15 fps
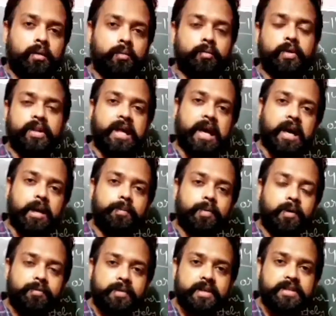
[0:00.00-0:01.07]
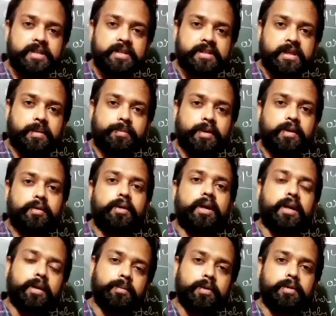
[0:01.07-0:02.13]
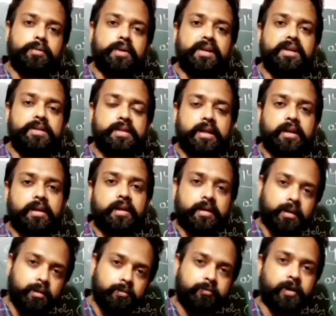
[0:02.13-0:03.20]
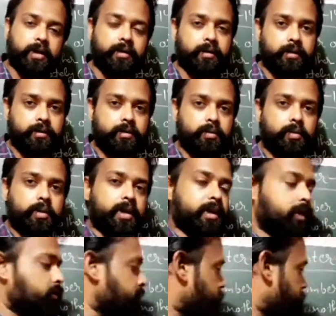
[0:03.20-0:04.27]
With the help of this example you are able to understand the term factor. Okay, now